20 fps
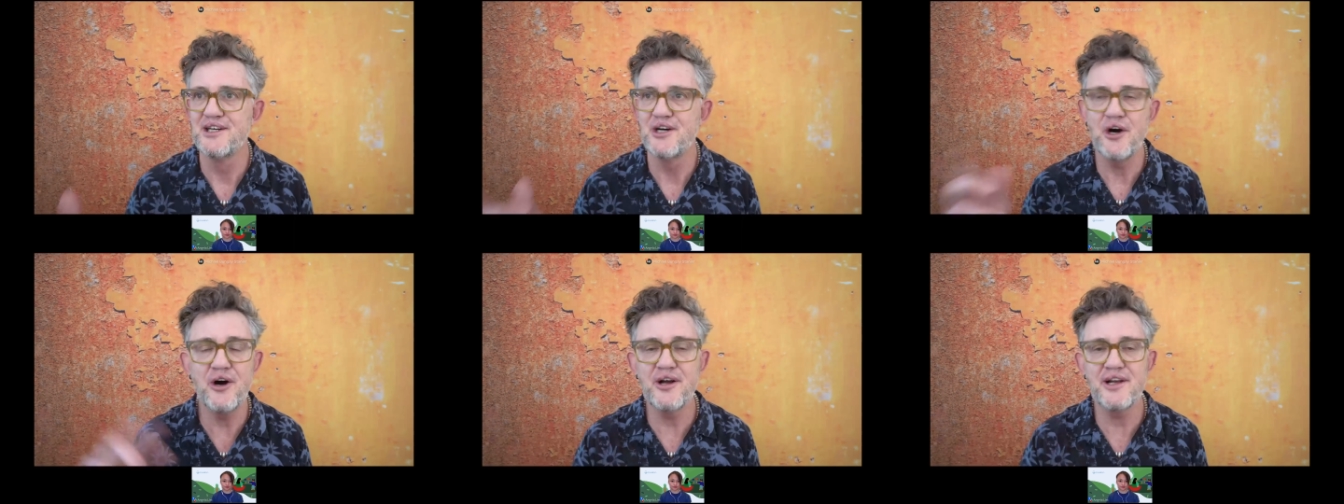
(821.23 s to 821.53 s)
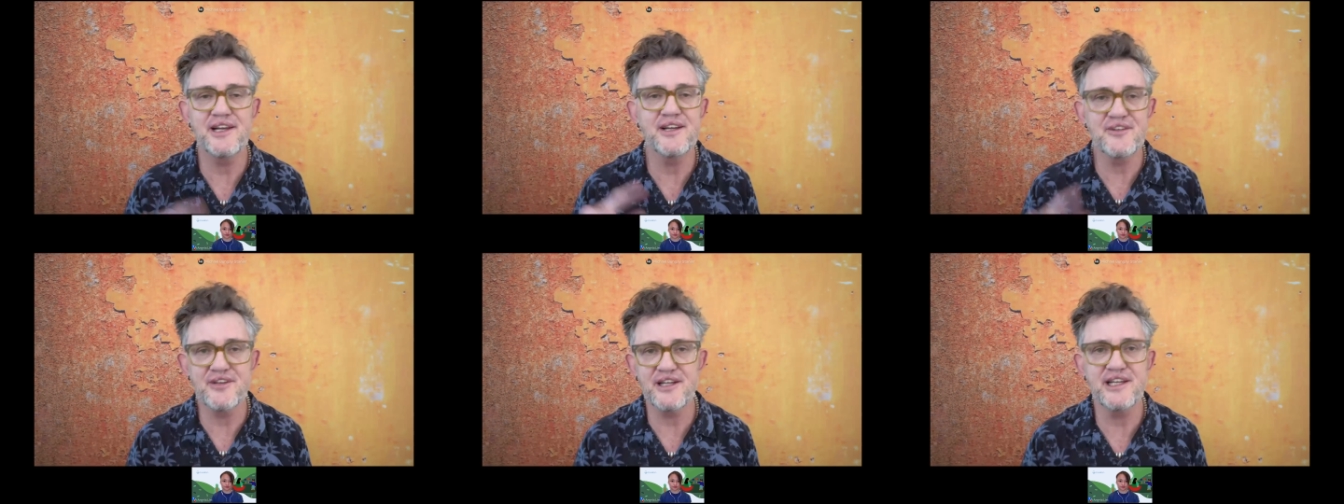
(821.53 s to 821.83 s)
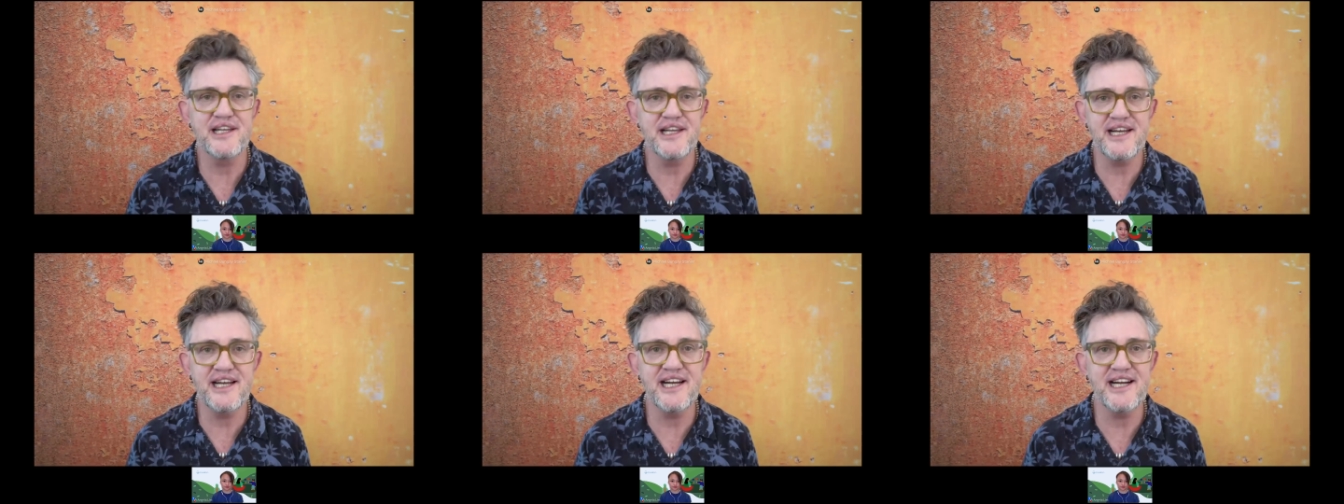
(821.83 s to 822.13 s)
earlier
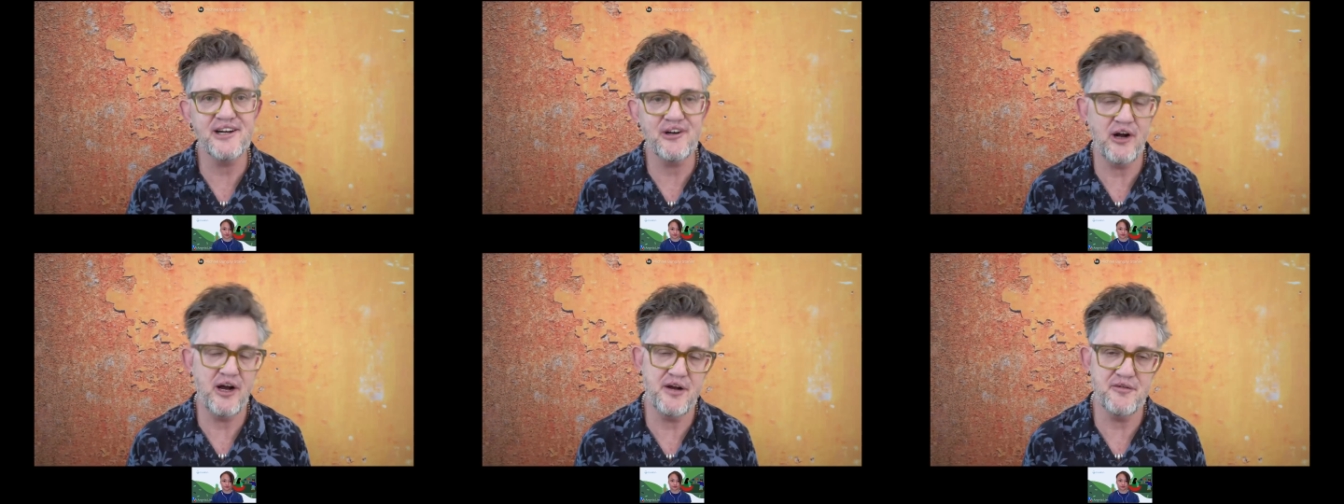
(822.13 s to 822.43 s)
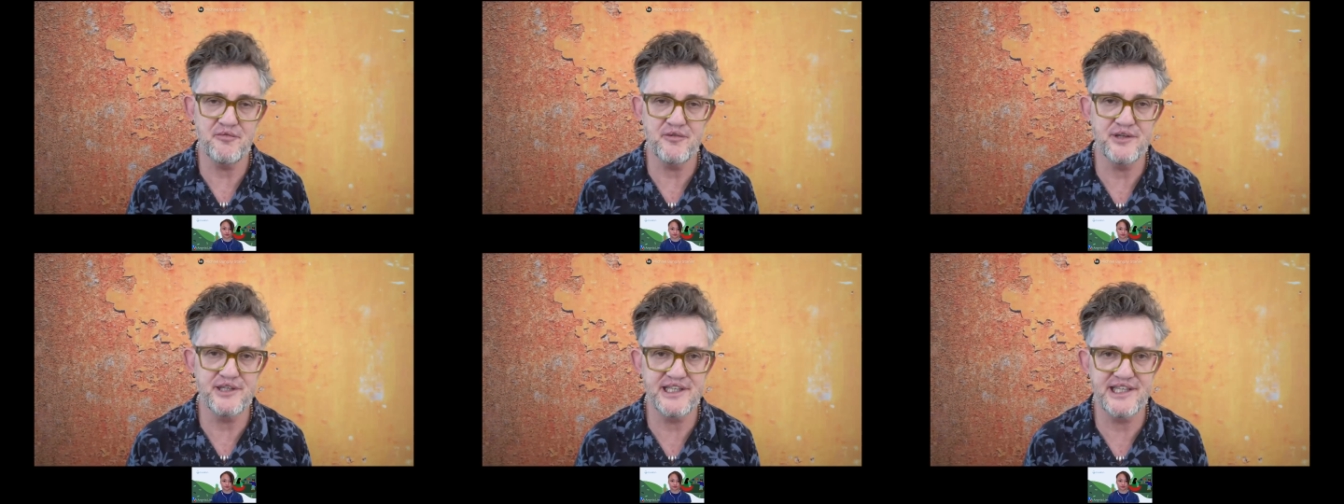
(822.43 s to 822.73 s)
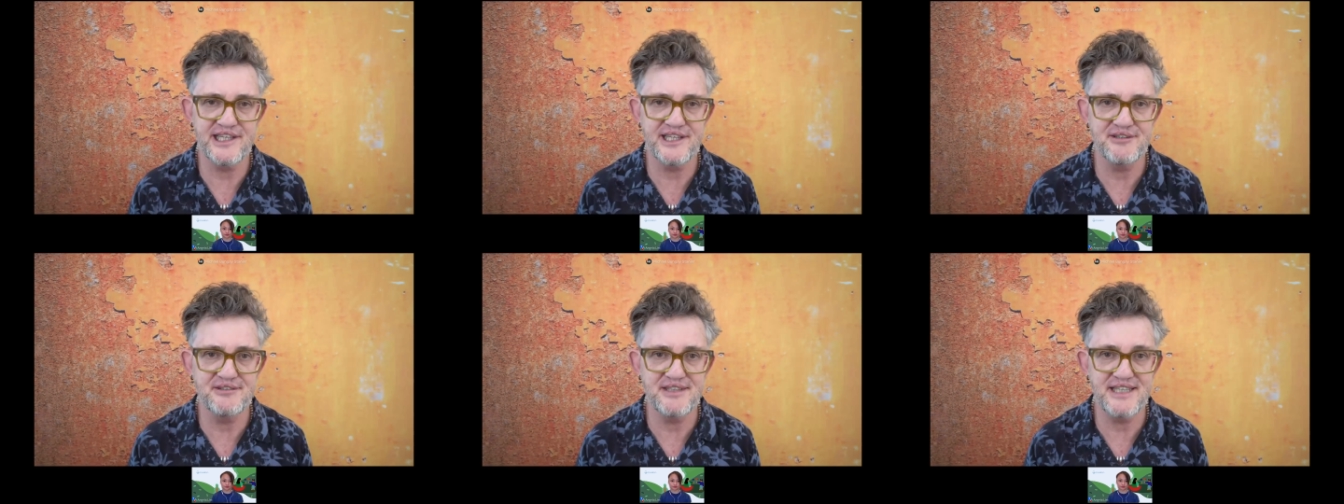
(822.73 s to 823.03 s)
this year, I
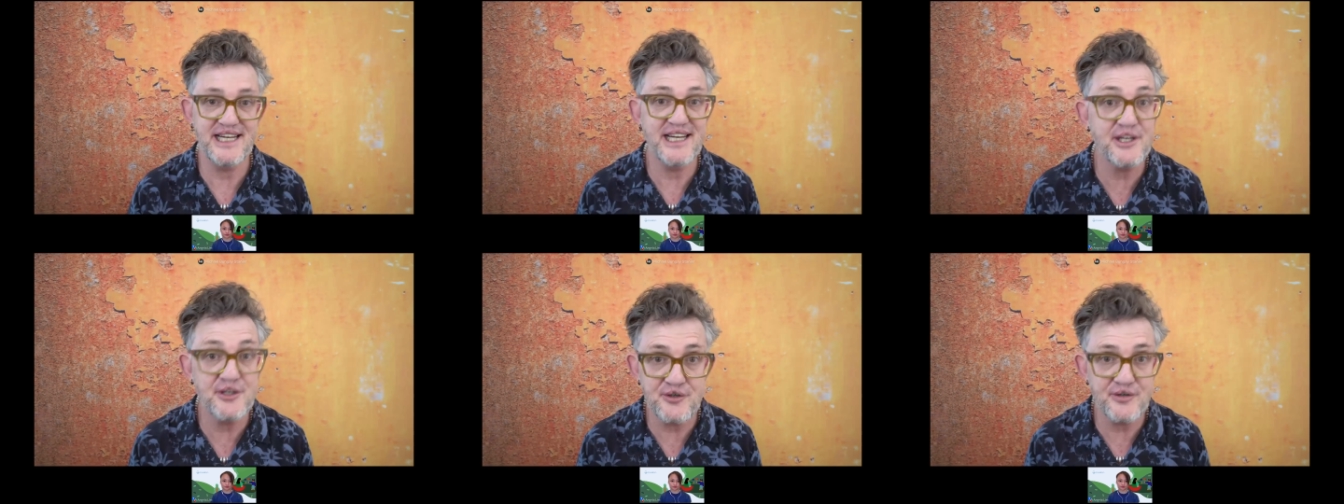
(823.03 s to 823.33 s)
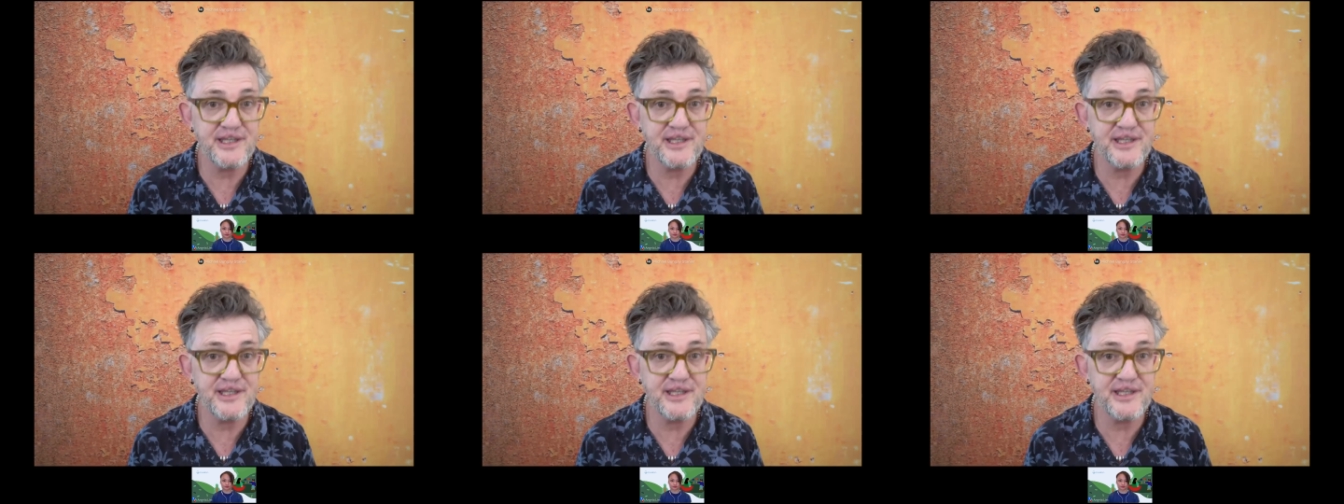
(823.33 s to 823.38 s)
was in New